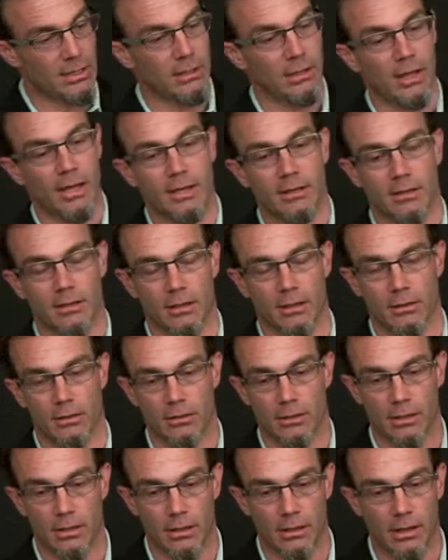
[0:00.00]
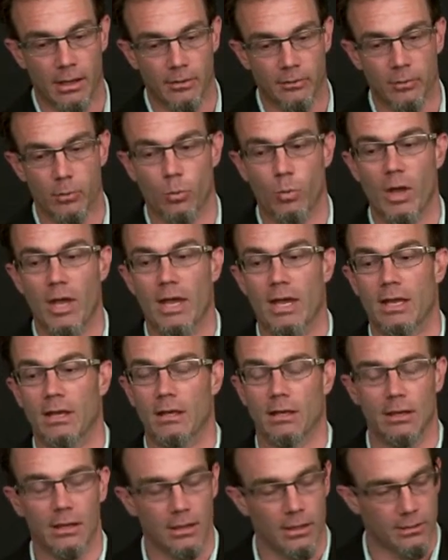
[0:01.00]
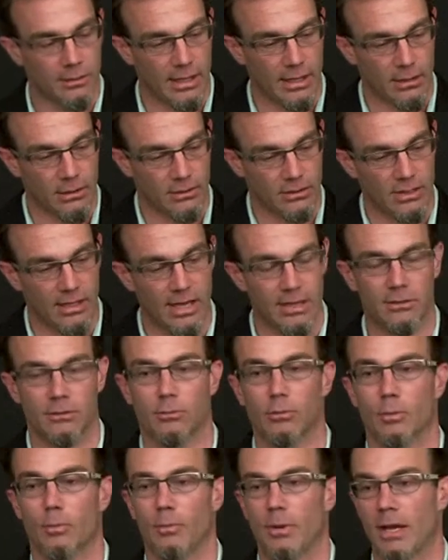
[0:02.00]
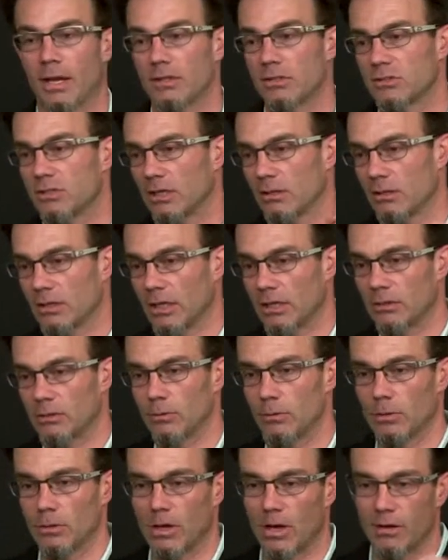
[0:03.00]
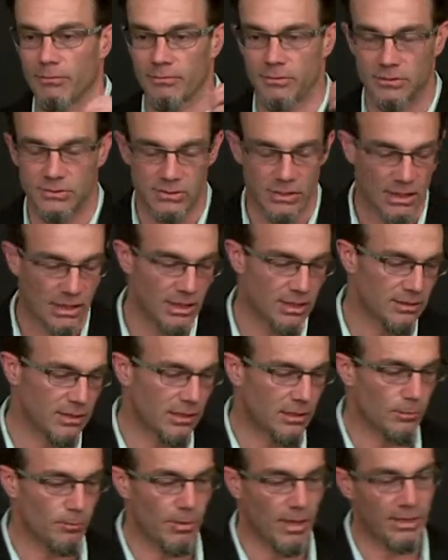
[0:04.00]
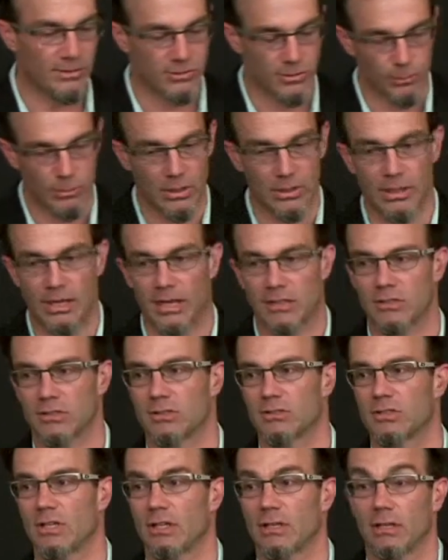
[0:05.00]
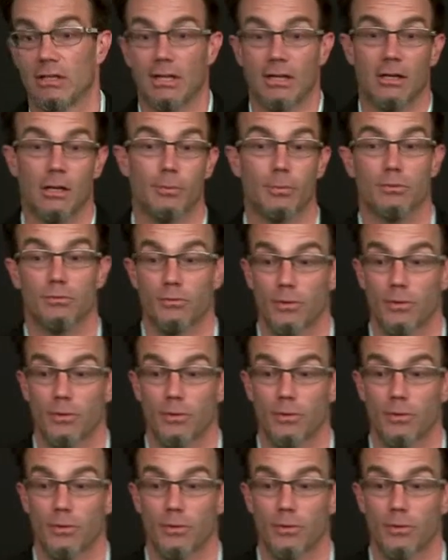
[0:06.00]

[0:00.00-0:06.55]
a light uh, on the way they can get to a bench, they can get to an office, they can make some connections. They can get up in